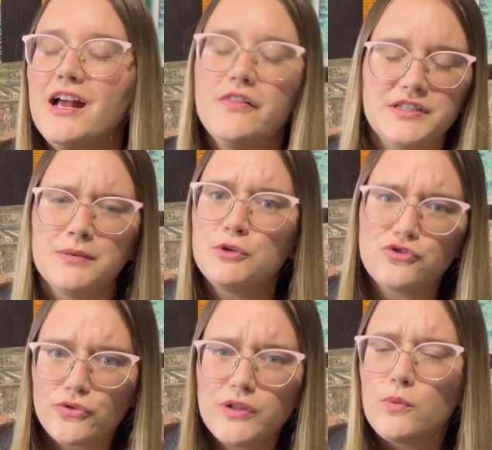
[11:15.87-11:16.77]
the summer
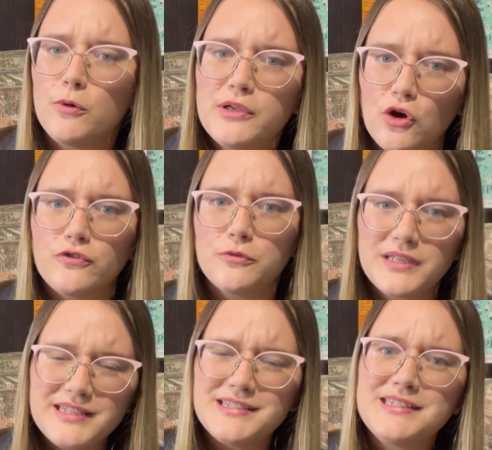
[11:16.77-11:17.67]
truly will be over,
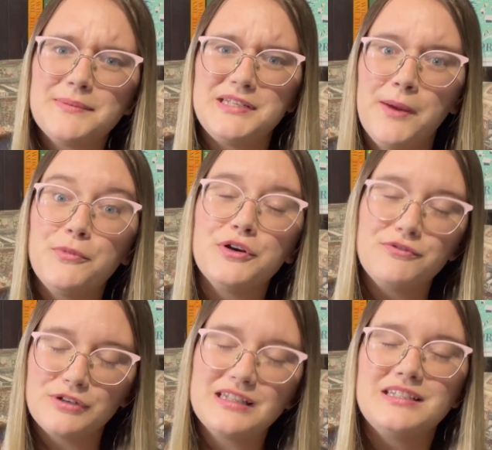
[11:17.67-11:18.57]
because in September it
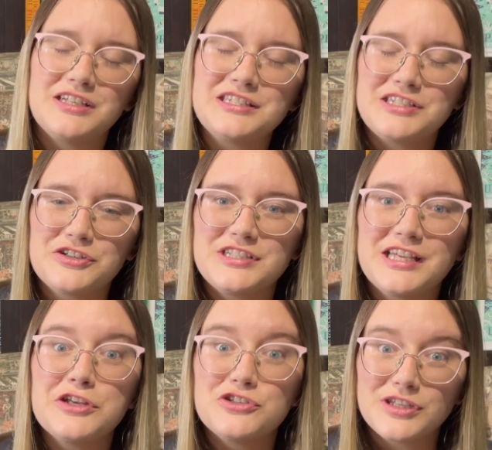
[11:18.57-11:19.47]
really does start to
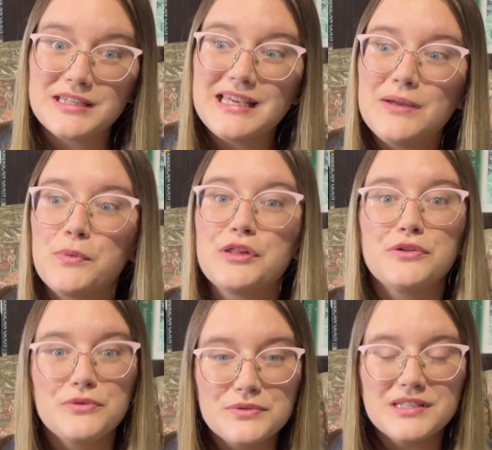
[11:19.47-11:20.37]
get chilly and we
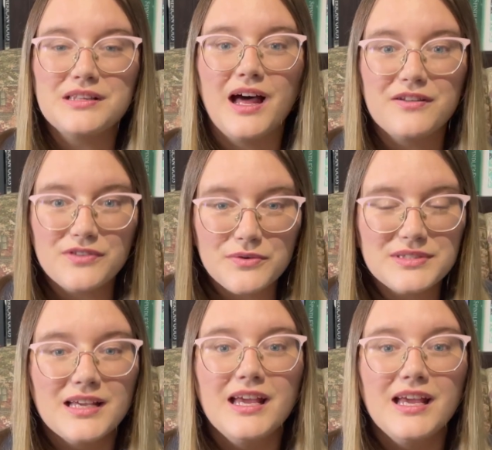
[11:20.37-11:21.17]
lose a lot of those.